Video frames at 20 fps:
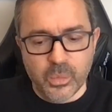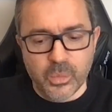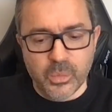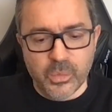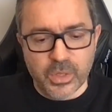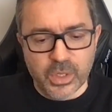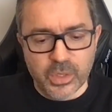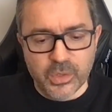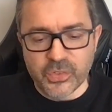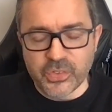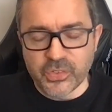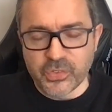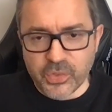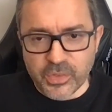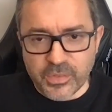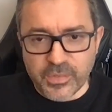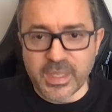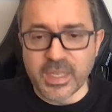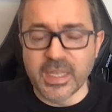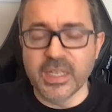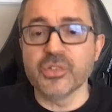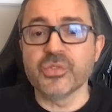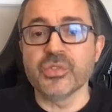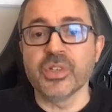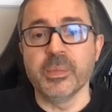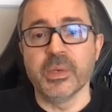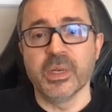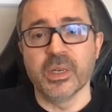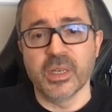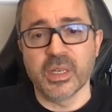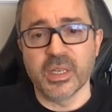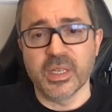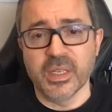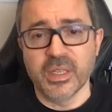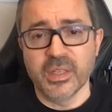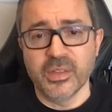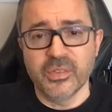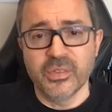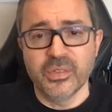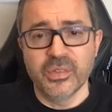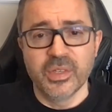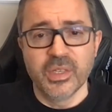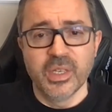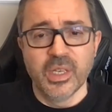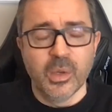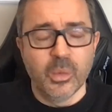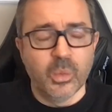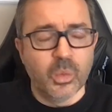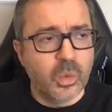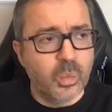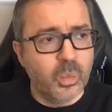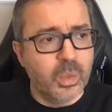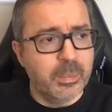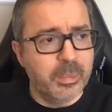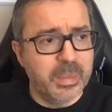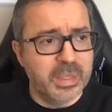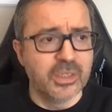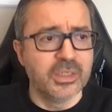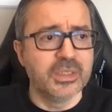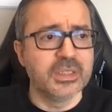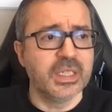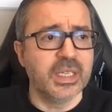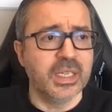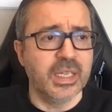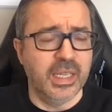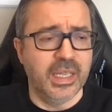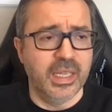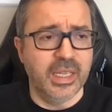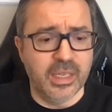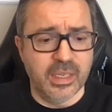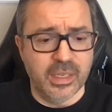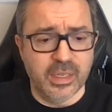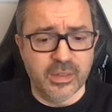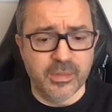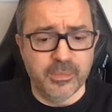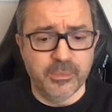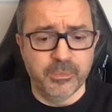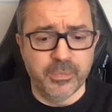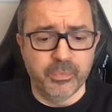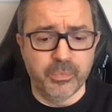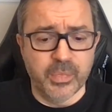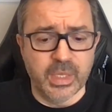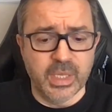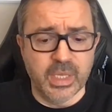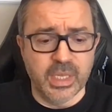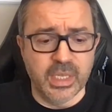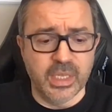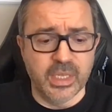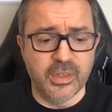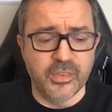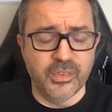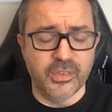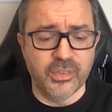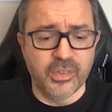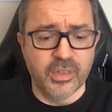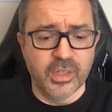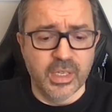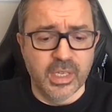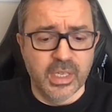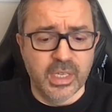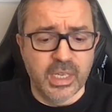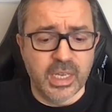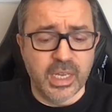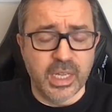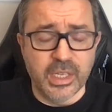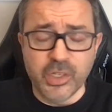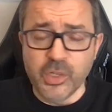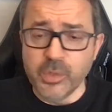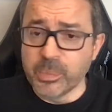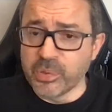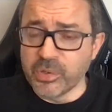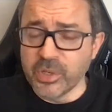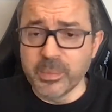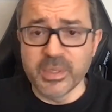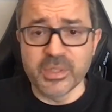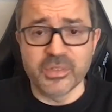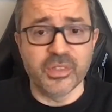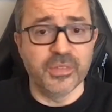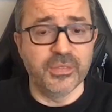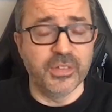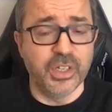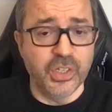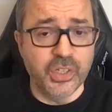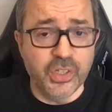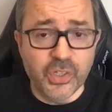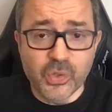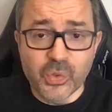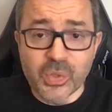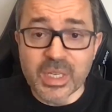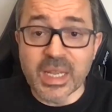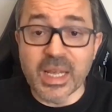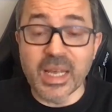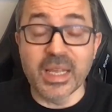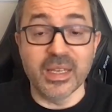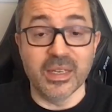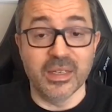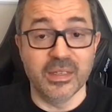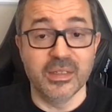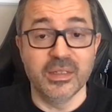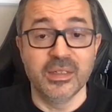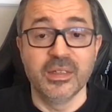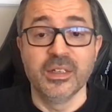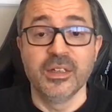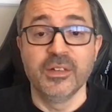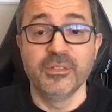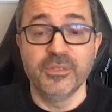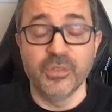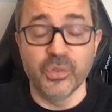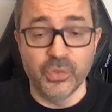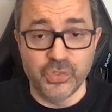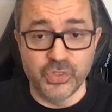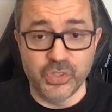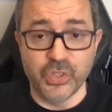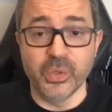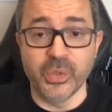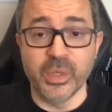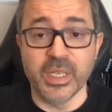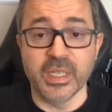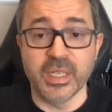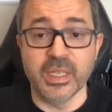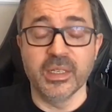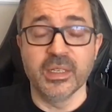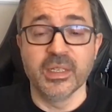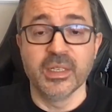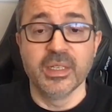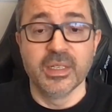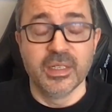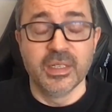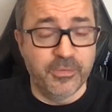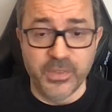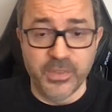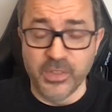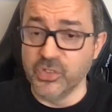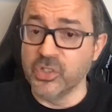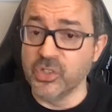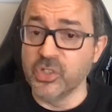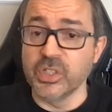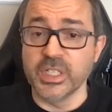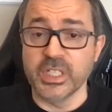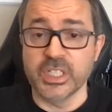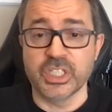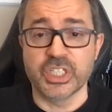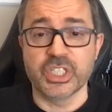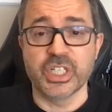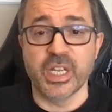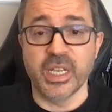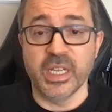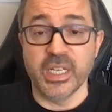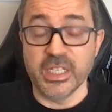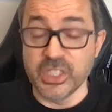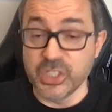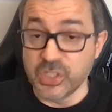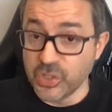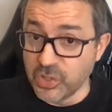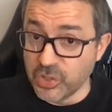Those are sort of the entry markets. What we're building here is a new primitive, a new layer for doing physical exchange